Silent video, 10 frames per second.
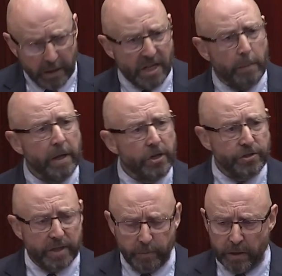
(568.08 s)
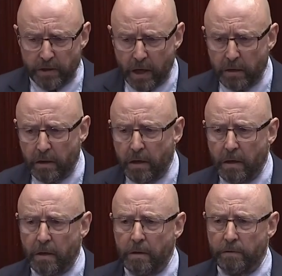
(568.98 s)
examinations that have been done,
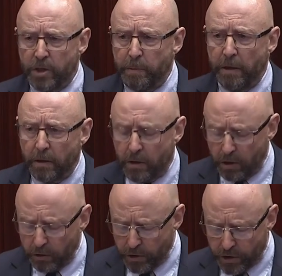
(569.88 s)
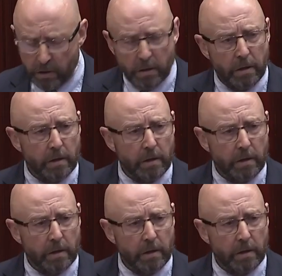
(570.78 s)
this being the conclusion,